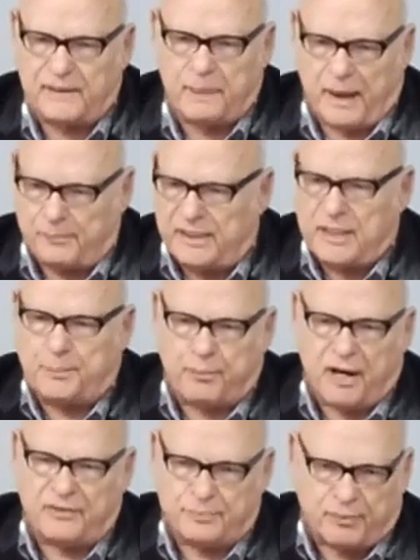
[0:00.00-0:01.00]
And I've been a
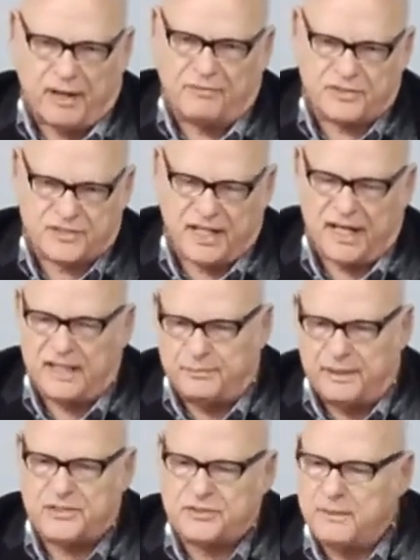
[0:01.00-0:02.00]
prophet, prophesying,
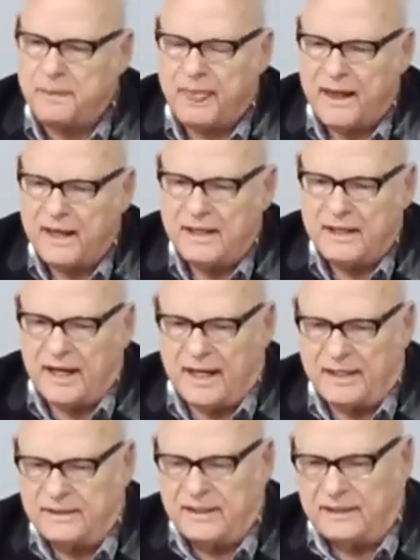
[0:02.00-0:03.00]
ministering.
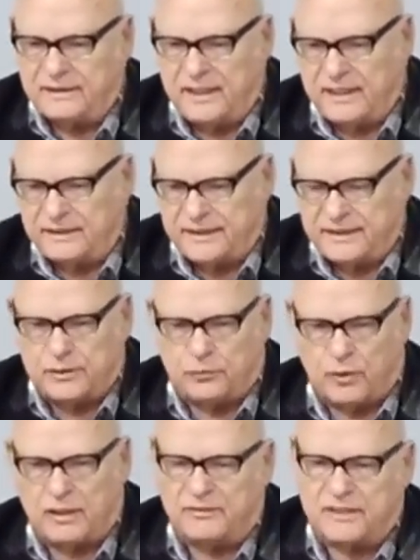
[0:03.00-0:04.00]
I, I, I did the
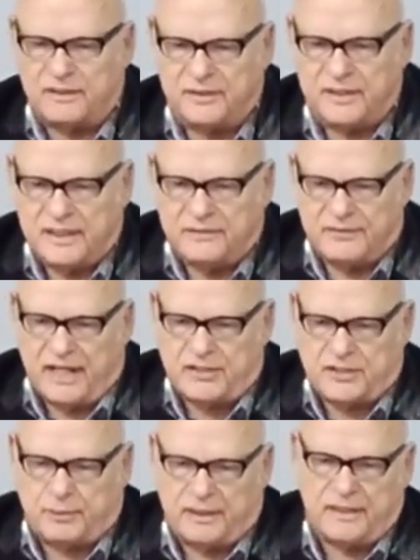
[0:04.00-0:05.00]
work of an
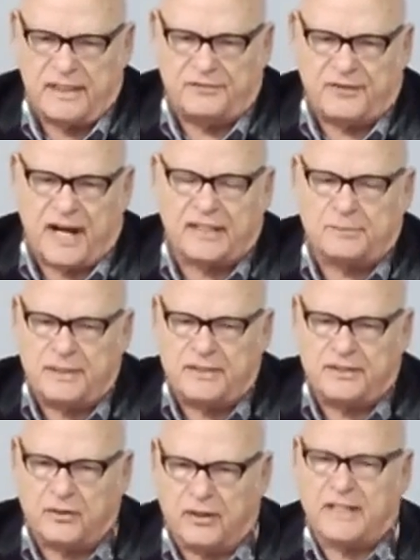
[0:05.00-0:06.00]
evangelist. But if I could be
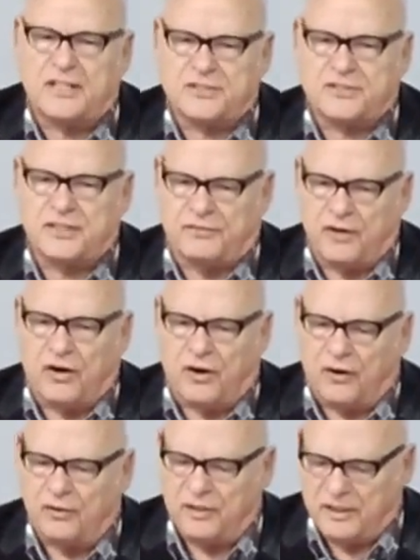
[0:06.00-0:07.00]
the greatest of
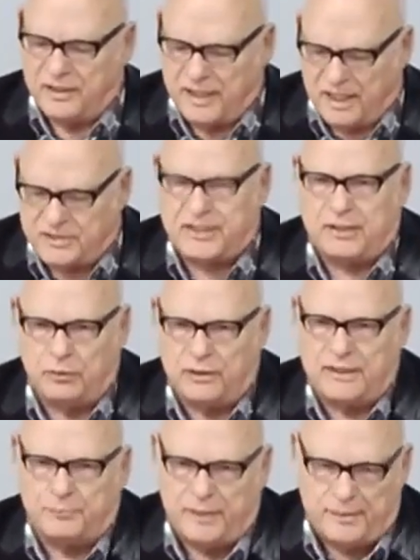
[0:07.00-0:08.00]
all, I still
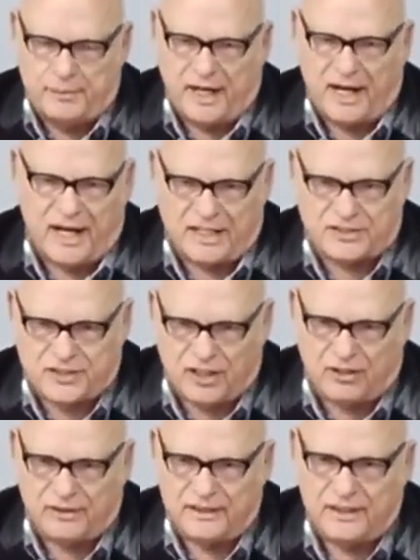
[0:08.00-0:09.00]
wouldn't be my highest
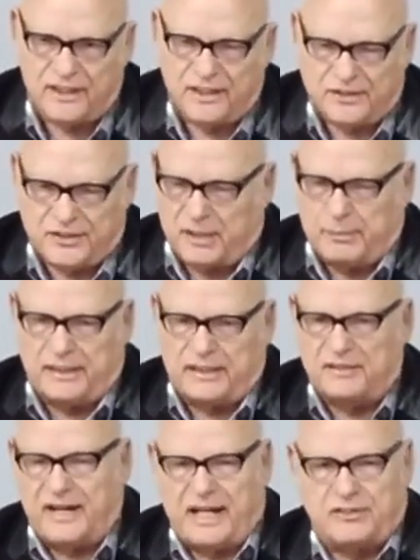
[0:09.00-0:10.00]
calling. You could be an
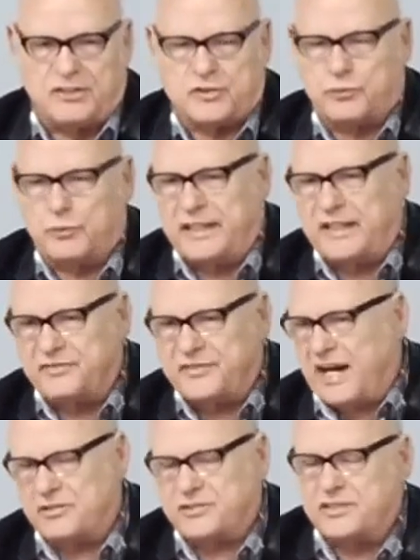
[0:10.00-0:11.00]
evangelist winning
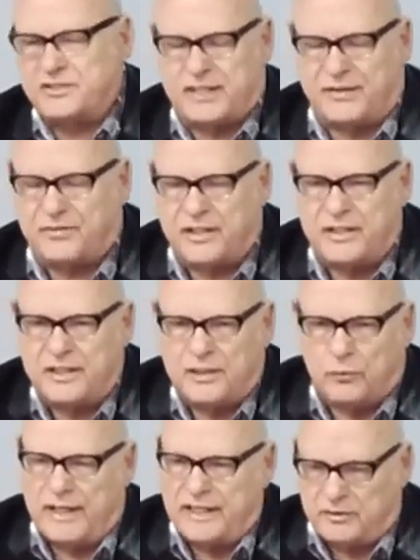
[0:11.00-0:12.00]
thousands every
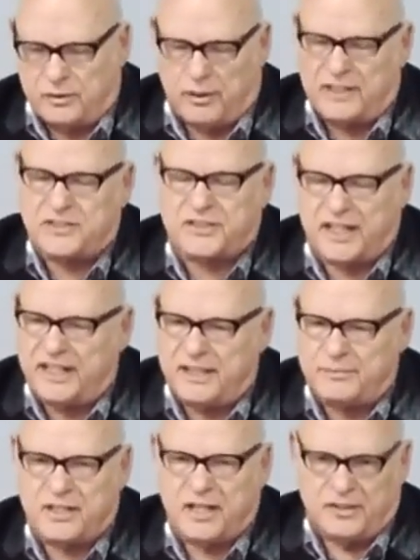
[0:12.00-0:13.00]
week in great
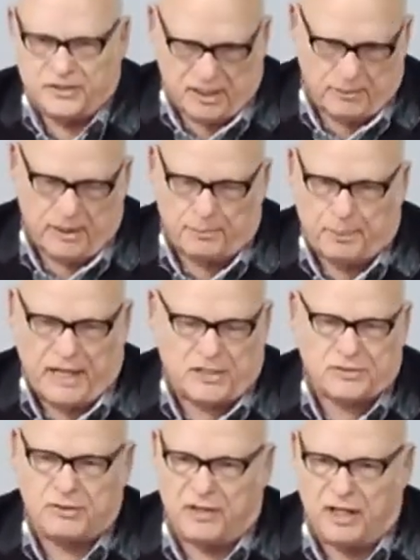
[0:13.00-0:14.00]
stadiums. You can be a
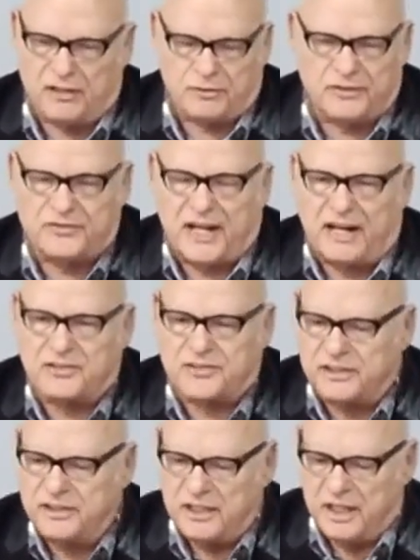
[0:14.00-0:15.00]
pastor of
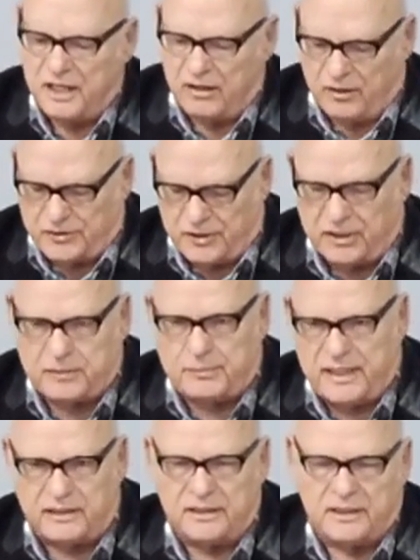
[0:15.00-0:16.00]
100,000, or you can be
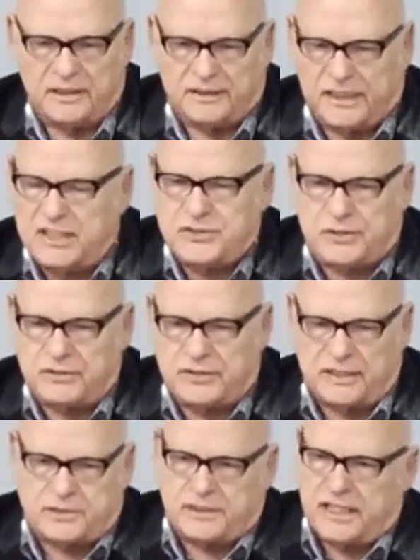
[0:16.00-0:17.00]
a teacher
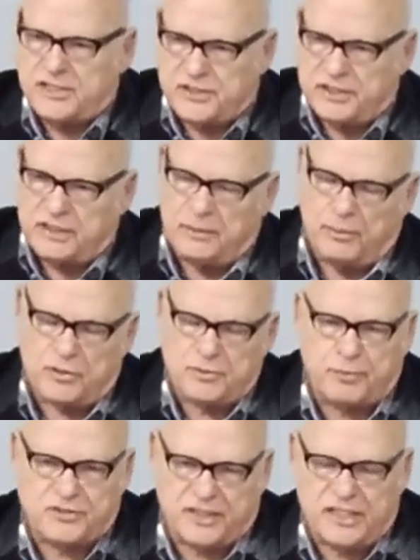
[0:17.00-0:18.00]
that's teaching in the most
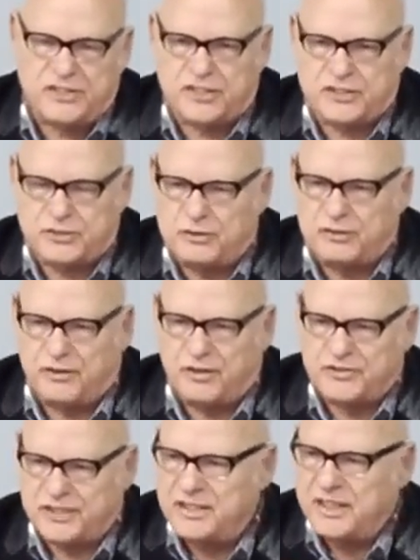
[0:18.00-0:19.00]
prestigious
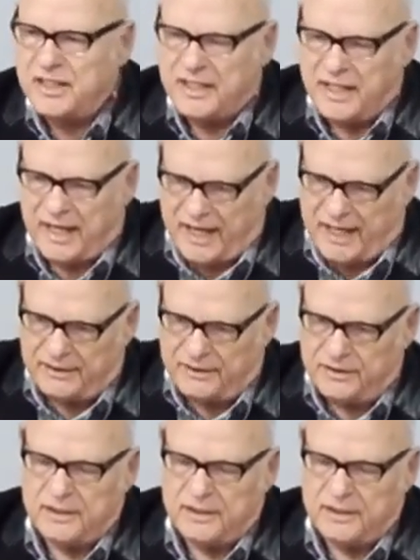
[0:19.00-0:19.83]
universities and